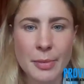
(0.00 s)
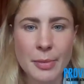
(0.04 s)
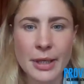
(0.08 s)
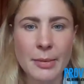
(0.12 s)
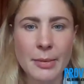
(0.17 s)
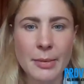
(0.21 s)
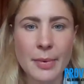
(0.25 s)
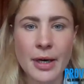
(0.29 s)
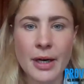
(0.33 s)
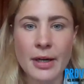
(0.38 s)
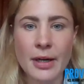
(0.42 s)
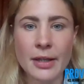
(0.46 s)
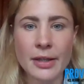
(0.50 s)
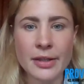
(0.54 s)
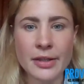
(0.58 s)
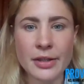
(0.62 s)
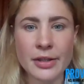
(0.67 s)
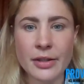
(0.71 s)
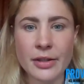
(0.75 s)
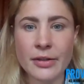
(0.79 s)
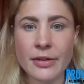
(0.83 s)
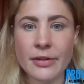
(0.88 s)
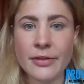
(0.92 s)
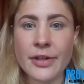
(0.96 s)
been a part
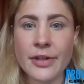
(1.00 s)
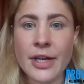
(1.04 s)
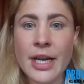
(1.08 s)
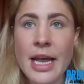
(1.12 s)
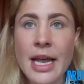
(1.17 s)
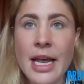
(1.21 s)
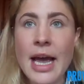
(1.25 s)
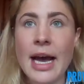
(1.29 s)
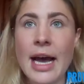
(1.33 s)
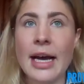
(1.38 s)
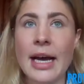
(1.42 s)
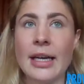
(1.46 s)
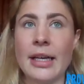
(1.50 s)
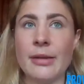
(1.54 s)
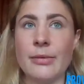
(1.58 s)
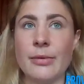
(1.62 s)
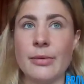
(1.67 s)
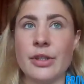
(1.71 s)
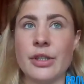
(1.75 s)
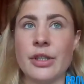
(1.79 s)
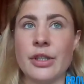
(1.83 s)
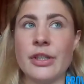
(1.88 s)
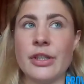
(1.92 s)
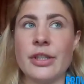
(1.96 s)
of, and it
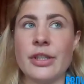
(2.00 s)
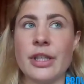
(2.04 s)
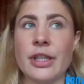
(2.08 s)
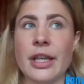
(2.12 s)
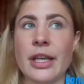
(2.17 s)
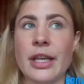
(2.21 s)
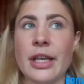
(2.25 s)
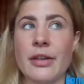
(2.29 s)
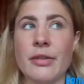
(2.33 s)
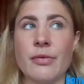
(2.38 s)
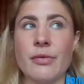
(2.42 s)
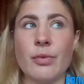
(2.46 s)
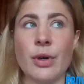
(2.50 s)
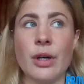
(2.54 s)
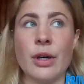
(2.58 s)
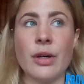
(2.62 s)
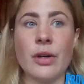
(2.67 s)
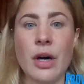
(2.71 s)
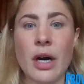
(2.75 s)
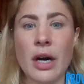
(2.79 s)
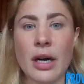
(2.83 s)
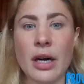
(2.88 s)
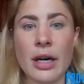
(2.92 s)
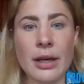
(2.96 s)
was just, I think,
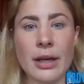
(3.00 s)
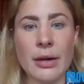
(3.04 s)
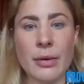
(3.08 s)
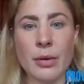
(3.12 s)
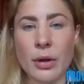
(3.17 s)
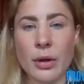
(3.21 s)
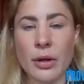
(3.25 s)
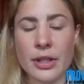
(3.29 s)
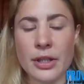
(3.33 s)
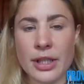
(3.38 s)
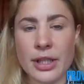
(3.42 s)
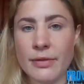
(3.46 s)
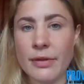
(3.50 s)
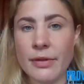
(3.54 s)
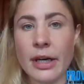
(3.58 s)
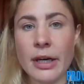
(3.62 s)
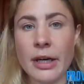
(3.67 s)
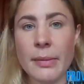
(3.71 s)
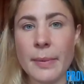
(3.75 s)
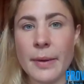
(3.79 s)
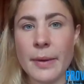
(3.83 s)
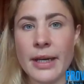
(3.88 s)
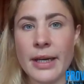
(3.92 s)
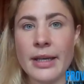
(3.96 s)
real high quality
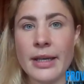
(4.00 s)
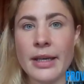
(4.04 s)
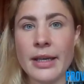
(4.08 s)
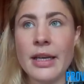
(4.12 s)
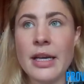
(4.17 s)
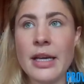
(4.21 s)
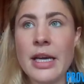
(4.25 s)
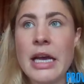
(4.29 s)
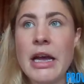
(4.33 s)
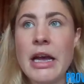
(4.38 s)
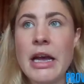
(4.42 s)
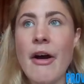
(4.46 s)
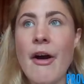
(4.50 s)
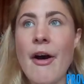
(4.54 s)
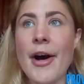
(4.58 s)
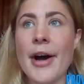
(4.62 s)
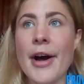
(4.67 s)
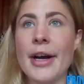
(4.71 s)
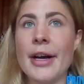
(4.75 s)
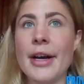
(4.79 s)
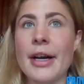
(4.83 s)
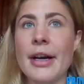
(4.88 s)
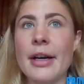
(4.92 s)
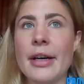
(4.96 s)
rugby. And
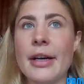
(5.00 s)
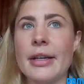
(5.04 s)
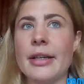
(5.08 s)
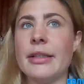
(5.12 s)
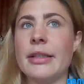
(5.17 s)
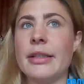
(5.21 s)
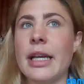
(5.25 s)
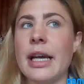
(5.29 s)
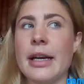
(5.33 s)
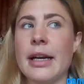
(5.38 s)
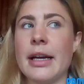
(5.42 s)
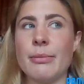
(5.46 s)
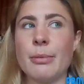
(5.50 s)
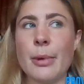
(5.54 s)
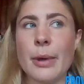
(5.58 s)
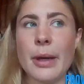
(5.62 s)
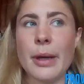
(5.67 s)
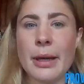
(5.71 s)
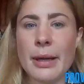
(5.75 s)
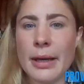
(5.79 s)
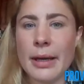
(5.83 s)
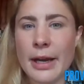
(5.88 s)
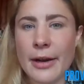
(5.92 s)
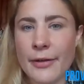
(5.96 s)
yeah,
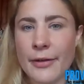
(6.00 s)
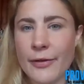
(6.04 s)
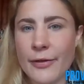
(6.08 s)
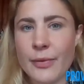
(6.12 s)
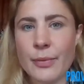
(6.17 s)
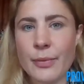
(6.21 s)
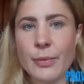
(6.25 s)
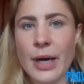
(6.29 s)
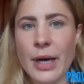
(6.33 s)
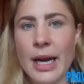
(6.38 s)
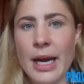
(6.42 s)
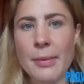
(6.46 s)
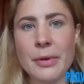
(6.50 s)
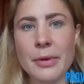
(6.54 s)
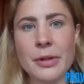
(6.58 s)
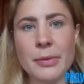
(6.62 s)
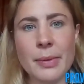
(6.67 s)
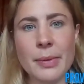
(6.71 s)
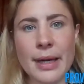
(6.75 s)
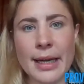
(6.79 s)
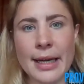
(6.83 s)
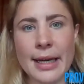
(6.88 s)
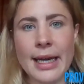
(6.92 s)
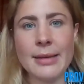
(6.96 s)
if we're able to
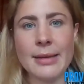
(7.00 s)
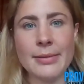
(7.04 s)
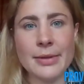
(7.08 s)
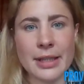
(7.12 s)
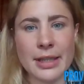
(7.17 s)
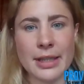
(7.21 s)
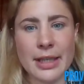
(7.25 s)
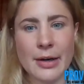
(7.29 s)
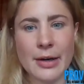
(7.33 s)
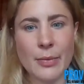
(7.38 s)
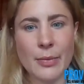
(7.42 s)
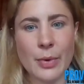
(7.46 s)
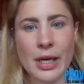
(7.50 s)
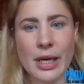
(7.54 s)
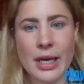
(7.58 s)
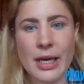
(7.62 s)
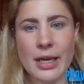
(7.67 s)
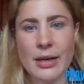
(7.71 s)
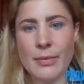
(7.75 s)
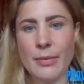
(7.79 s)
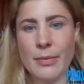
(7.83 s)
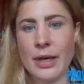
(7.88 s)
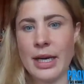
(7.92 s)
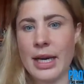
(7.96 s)
play games like that week
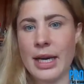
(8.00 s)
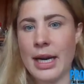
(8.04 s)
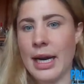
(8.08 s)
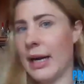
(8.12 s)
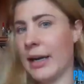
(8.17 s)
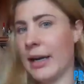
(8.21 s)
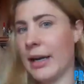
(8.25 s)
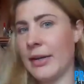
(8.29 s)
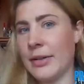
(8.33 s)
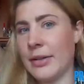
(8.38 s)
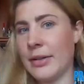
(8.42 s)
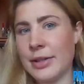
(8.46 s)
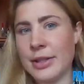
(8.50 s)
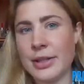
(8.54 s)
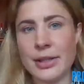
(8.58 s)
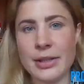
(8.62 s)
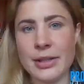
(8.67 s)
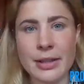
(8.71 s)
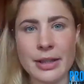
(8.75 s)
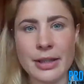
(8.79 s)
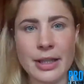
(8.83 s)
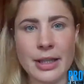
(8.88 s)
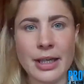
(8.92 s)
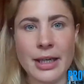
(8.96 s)
in, week out,
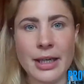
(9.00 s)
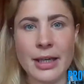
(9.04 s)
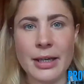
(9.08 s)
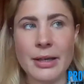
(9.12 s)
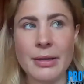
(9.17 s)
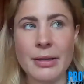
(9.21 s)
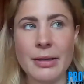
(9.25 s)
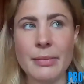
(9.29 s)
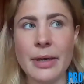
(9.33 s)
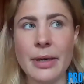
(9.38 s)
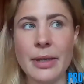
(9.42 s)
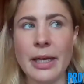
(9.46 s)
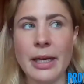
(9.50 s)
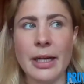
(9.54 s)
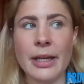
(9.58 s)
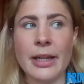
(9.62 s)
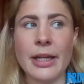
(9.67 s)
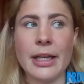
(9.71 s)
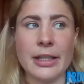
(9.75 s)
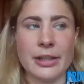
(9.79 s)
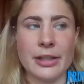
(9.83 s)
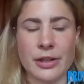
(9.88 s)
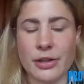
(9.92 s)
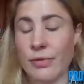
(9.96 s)
I
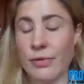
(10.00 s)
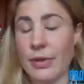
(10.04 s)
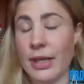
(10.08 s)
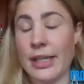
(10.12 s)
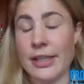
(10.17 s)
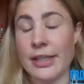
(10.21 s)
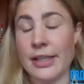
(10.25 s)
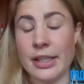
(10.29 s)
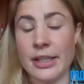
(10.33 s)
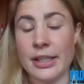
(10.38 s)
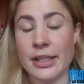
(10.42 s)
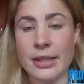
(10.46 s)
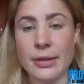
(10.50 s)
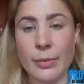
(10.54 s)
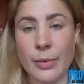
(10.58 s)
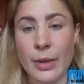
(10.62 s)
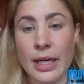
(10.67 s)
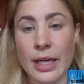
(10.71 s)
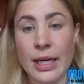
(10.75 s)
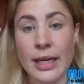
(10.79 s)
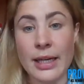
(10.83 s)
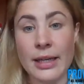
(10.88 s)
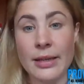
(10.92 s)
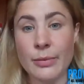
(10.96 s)
think it's just really exciting
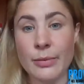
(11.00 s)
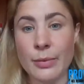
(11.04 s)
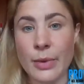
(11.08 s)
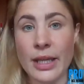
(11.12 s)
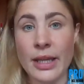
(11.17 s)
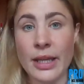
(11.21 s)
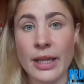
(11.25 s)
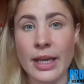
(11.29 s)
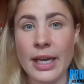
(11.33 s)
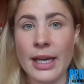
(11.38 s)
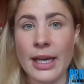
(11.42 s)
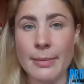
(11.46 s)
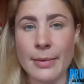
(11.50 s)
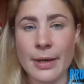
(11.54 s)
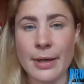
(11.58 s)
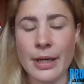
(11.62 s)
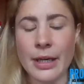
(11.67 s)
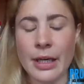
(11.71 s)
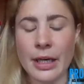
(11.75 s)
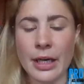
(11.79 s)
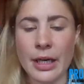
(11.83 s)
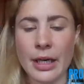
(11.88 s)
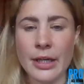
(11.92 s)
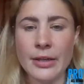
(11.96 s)
where the game
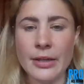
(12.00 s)
can go.